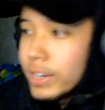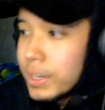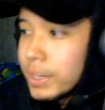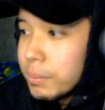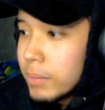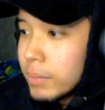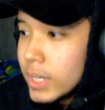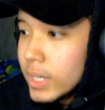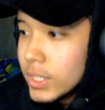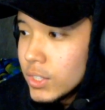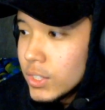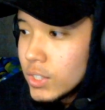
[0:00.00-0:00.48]

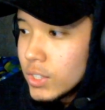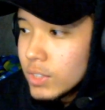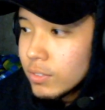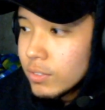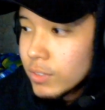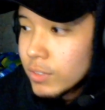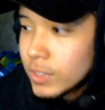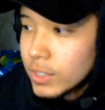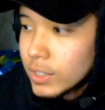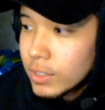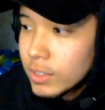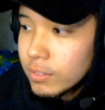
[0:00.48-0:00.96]
much
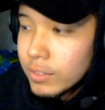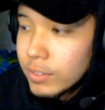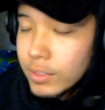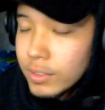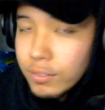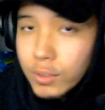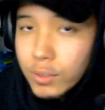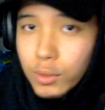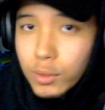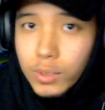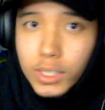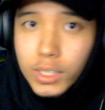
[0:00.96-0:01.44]
for
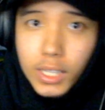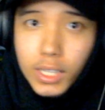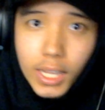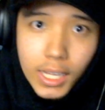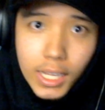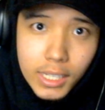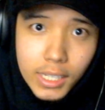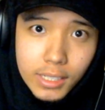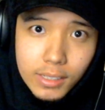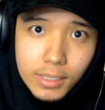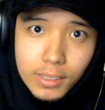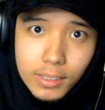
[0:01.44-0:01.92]
viewing
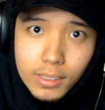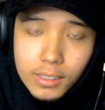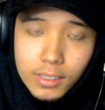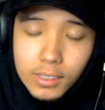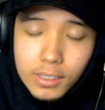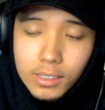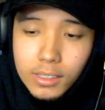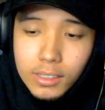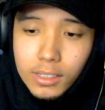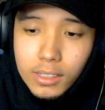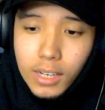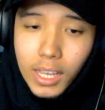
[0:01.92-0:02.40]
that
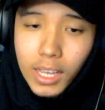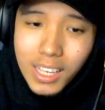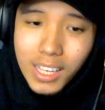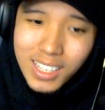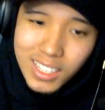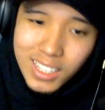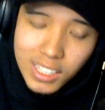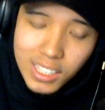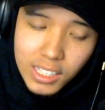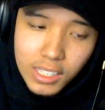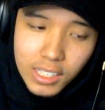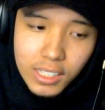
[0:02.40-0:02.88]
and
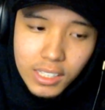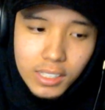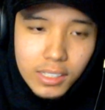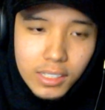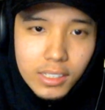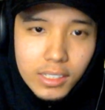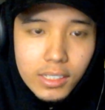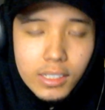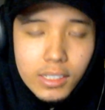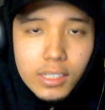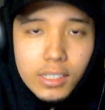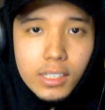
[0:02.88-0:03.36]
liking,
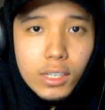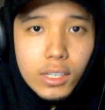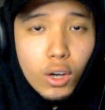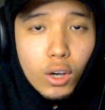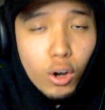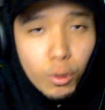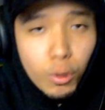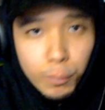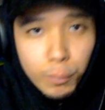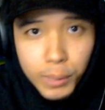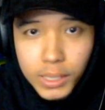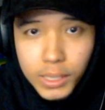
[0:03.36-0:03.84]

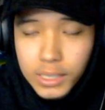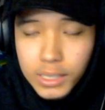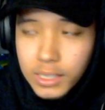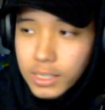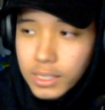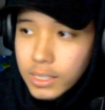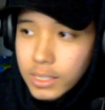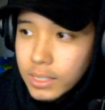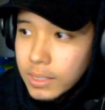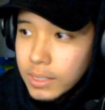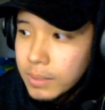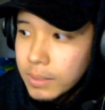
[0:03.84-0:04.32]

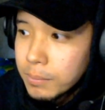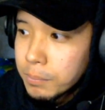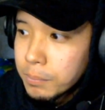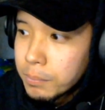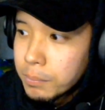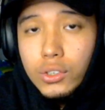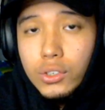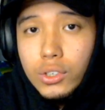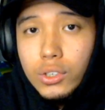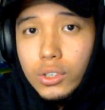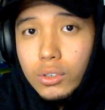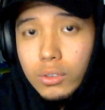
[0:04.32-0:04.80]
commenting.
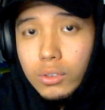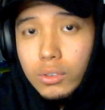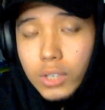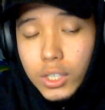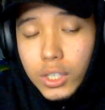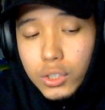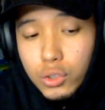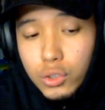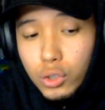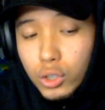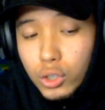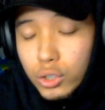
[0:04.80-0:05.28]
Kung
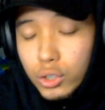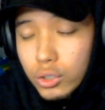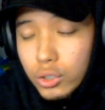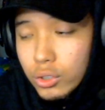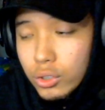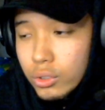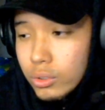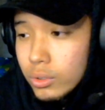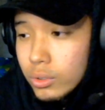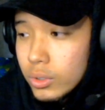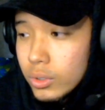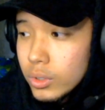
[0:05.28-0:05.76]
na-enjoy nyo
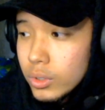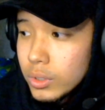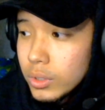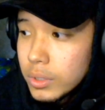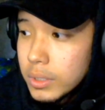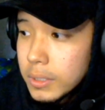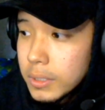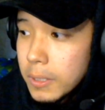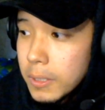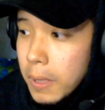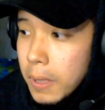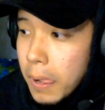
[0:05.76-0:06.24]

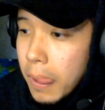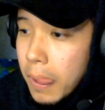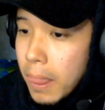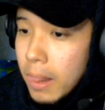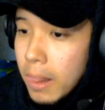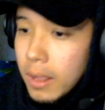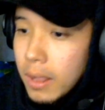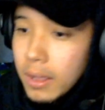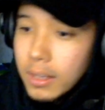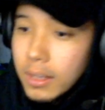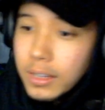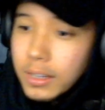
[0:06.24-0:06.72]
yung
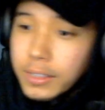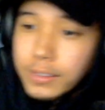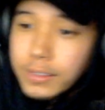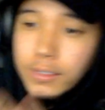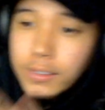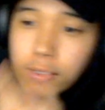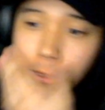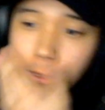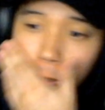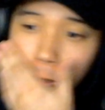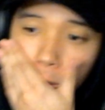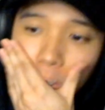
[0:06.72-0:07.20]

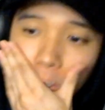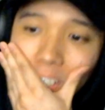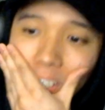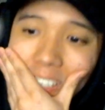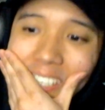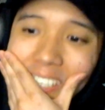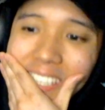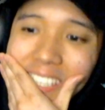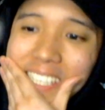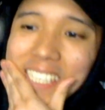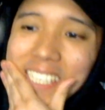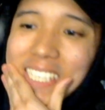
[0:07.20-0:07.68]
little
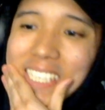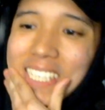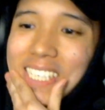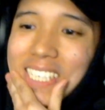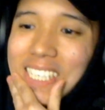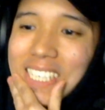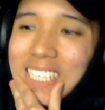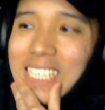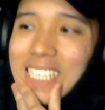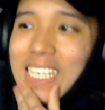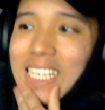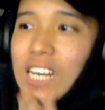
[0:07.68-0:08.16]

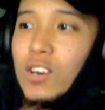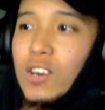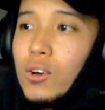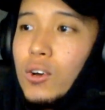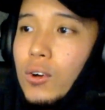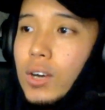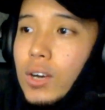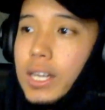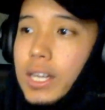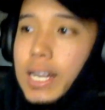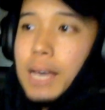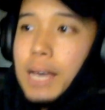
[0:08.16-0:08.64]

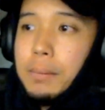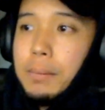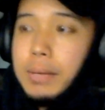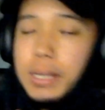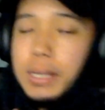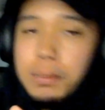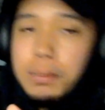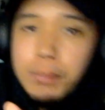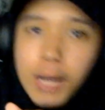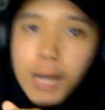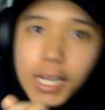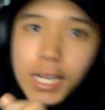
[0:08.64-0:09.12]
kalokohan namin
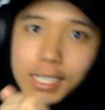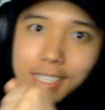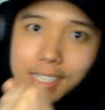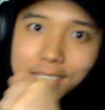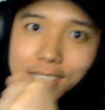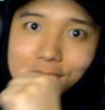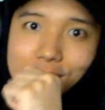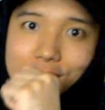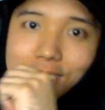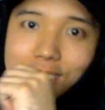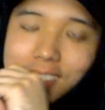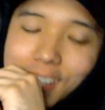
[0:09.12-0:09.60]
in
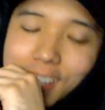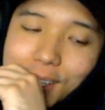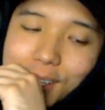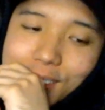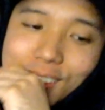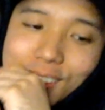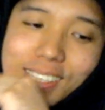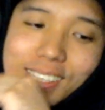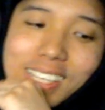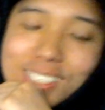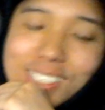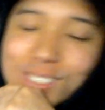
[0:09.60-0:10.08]
practice,
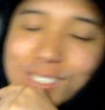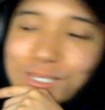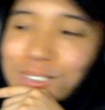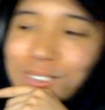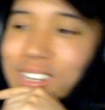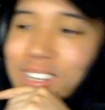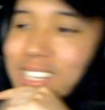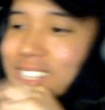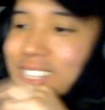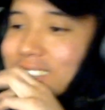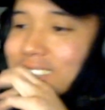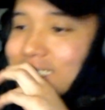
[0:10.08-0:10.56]
that's
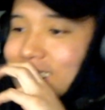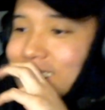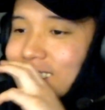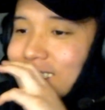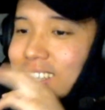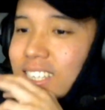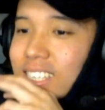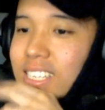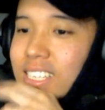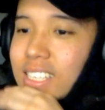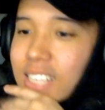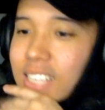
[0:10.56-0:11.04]
great.
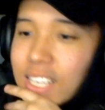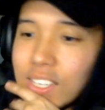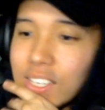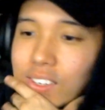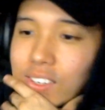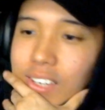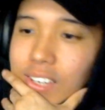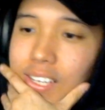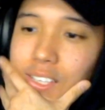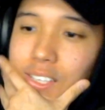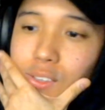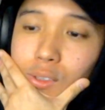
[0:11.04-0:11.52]
Thank you
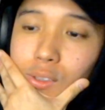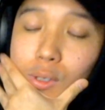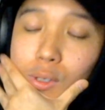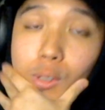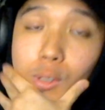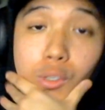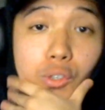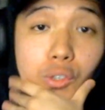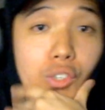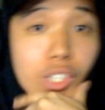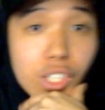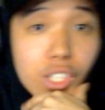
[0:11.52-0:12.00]
again to
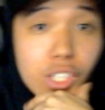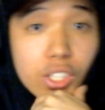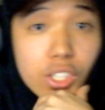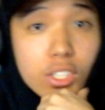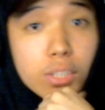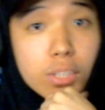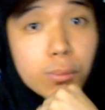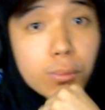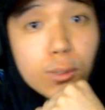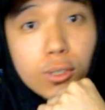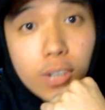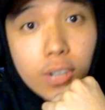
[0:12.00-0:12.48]
those who just
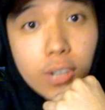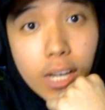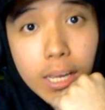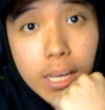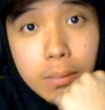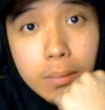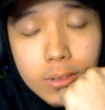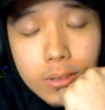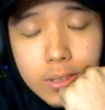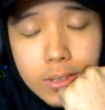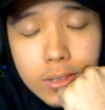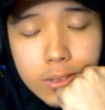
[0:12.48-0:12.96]

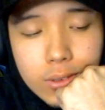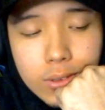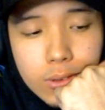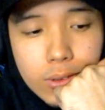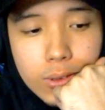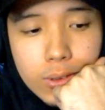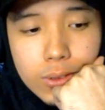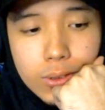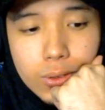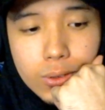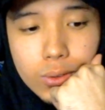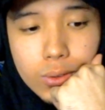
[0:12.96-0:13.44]
subscribed, to
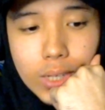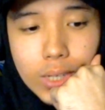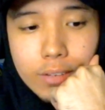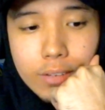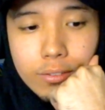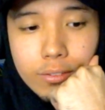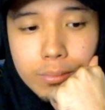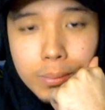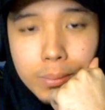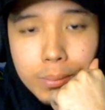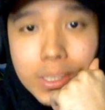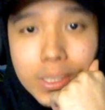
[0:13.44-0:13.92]
those who
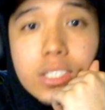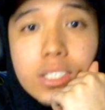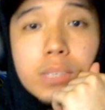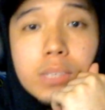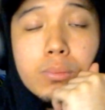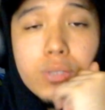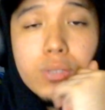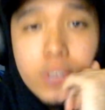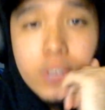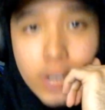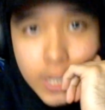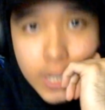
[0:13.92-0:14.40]
have been
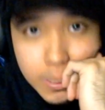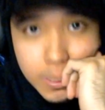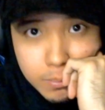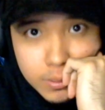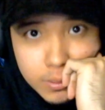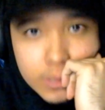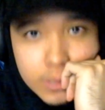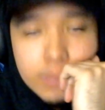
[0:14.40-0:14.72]
subscribed.